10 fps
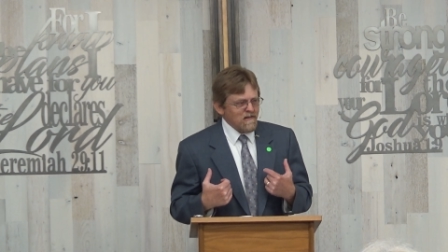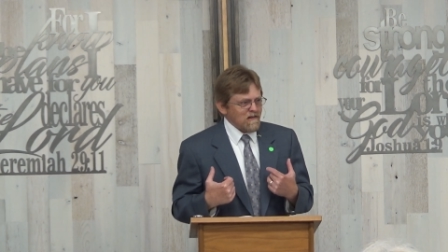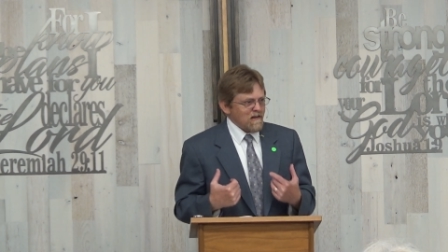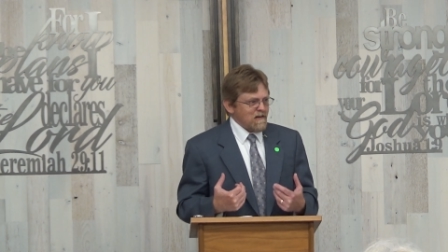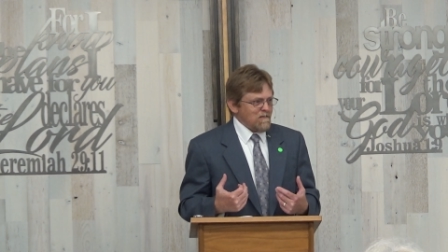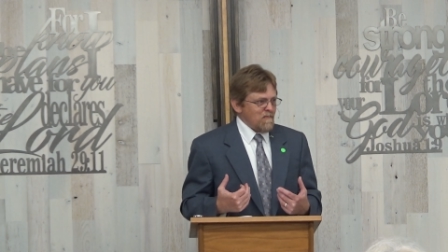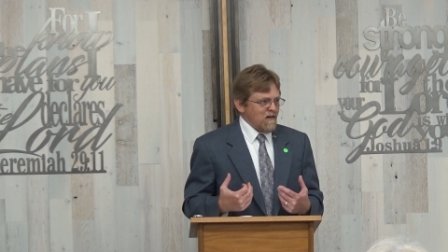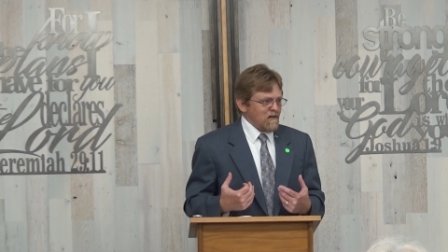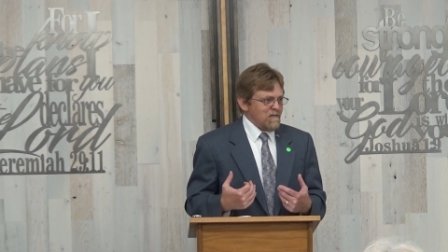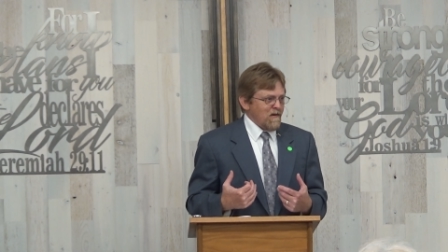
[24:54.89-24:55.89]
can, can
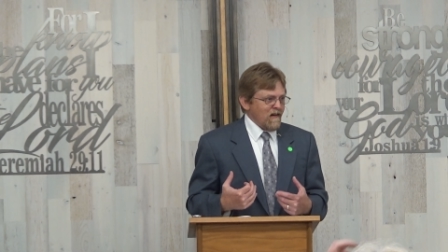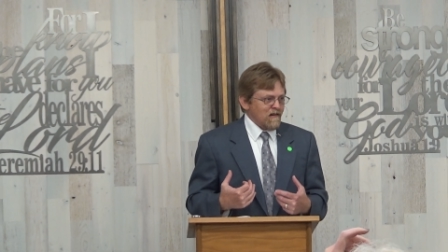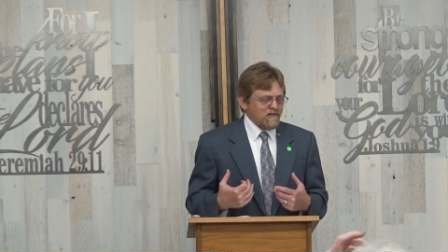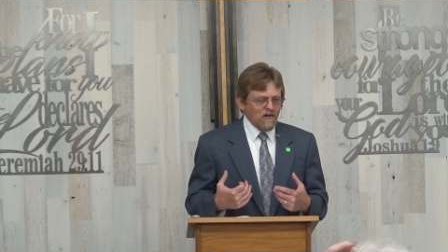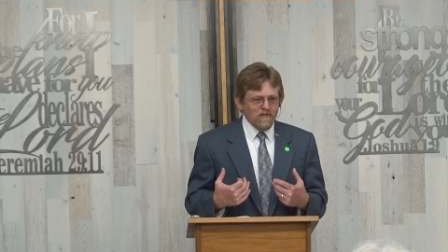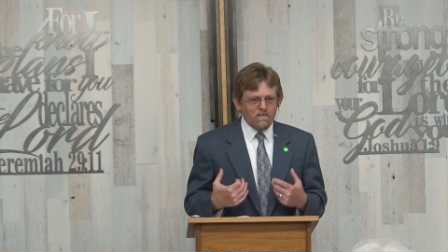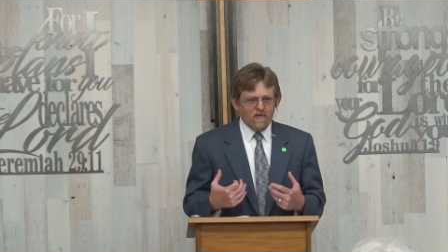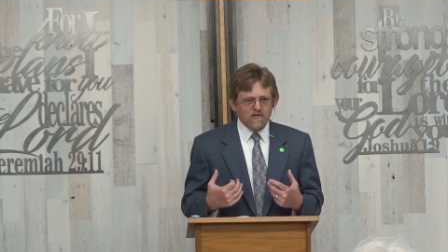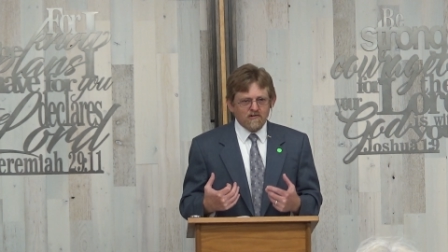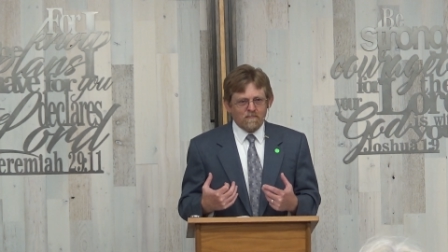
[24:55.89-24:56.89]
barely balance our own
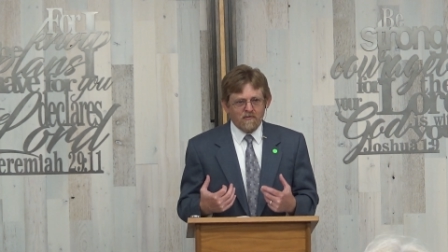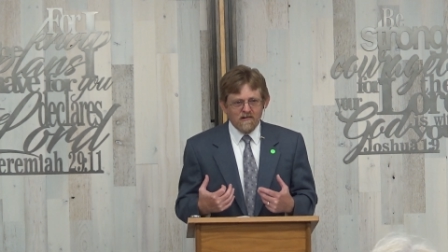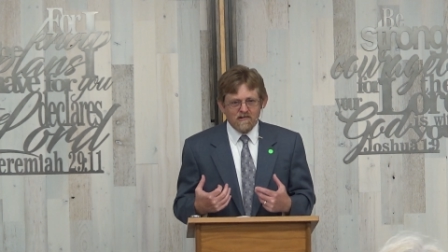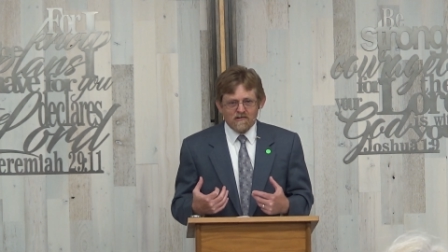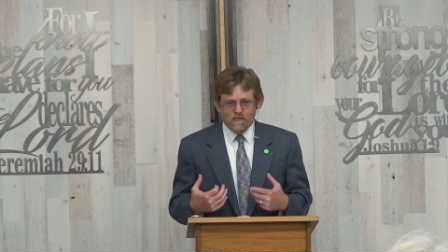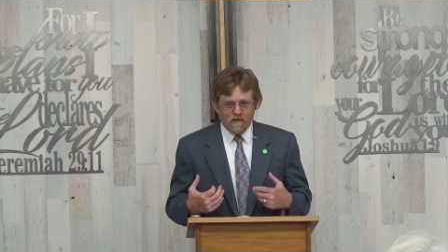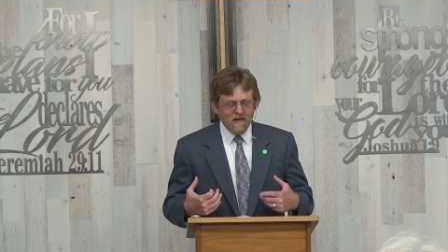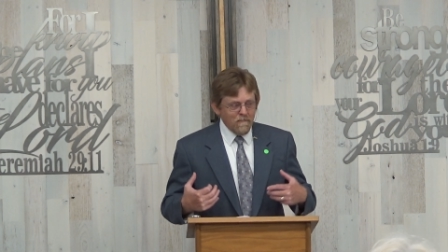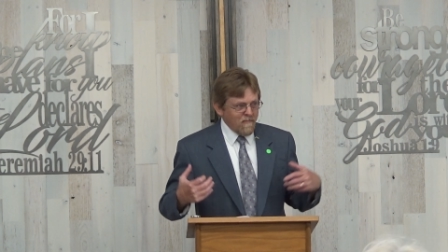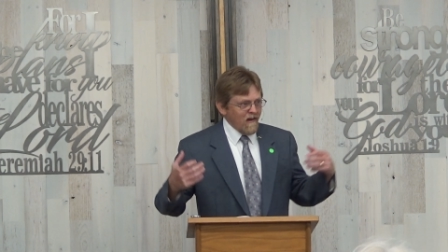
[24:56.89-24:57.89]
personal budgets. We're
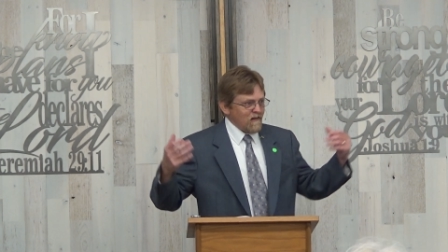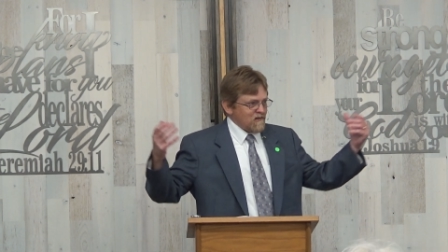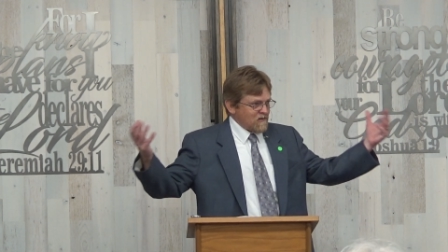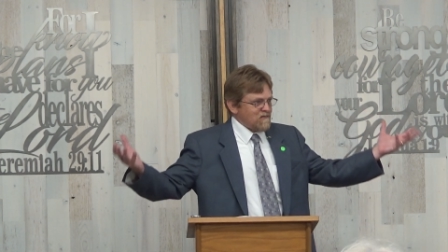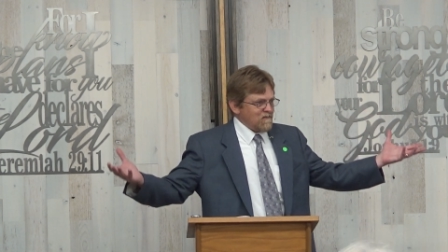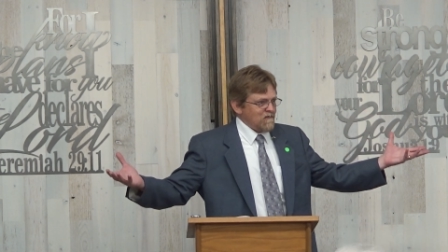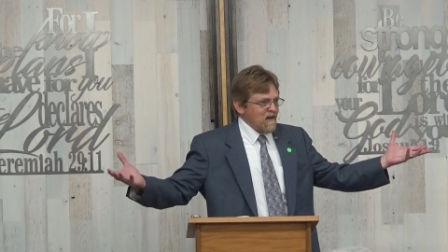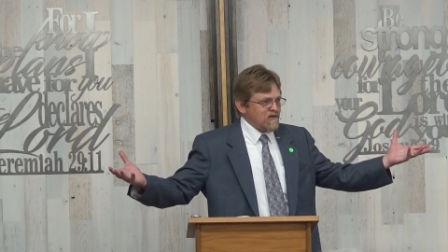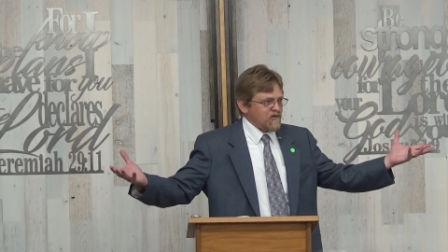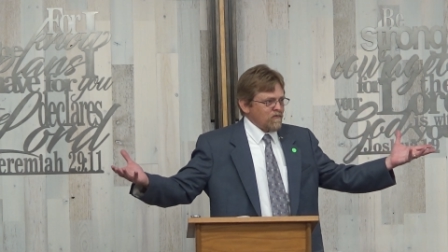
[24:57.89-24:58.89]
going to balance
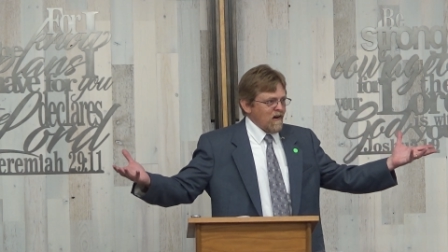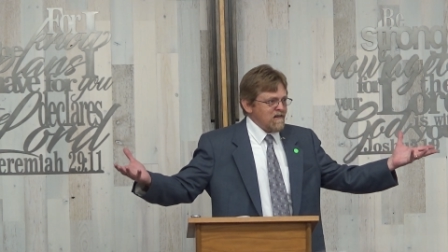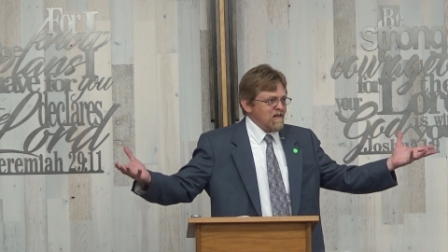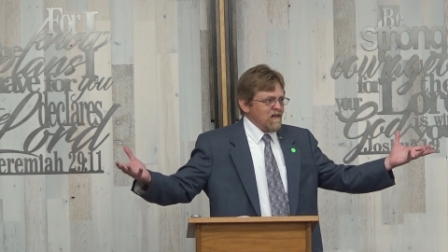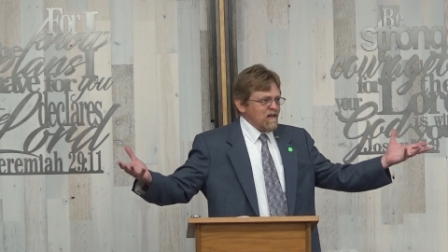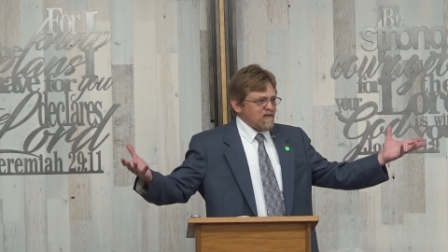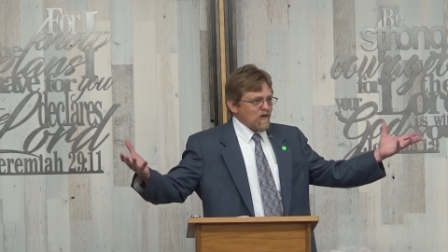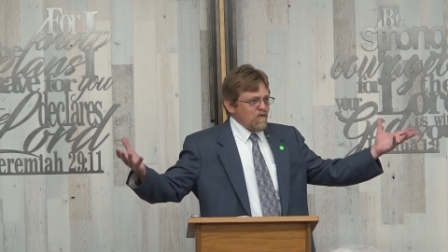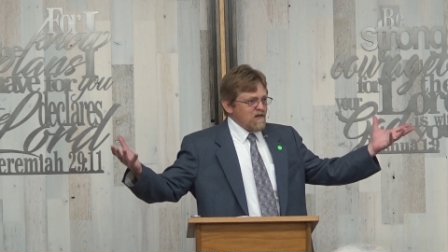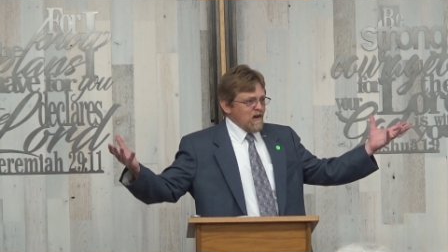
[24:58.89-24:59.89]
nature, right?
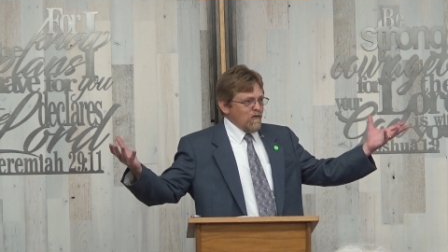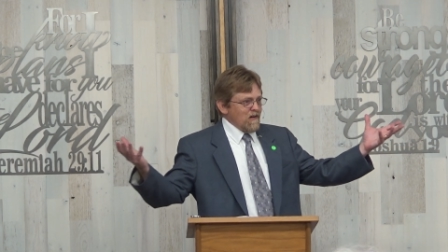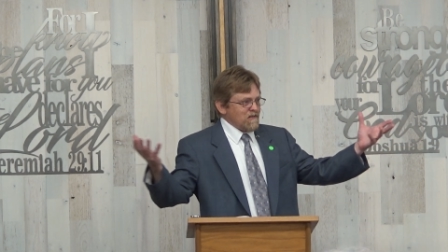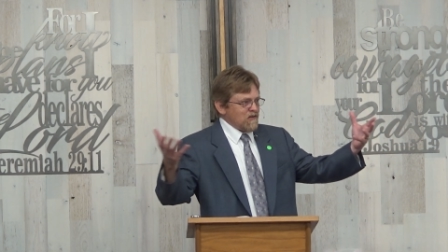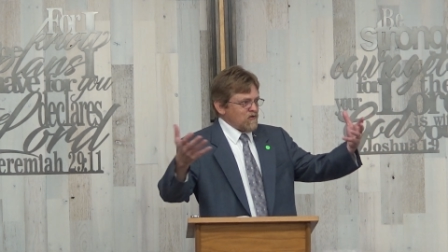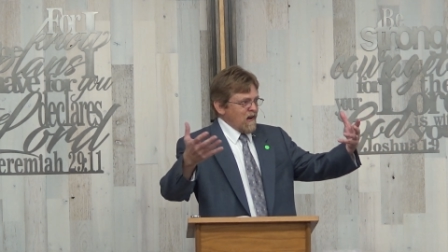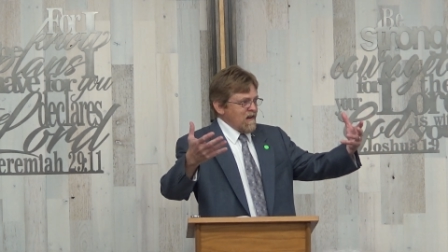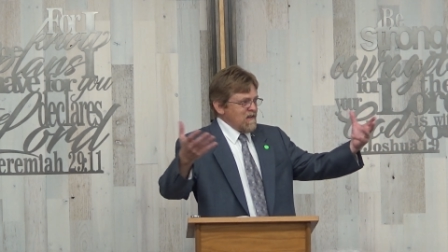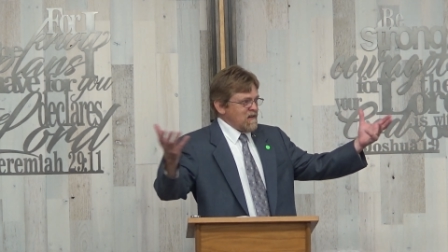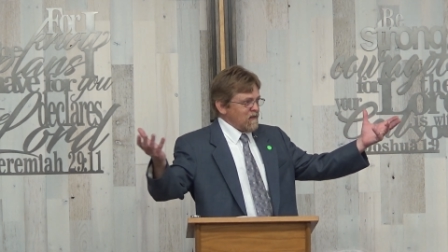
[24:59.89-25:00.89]
So we go in to try to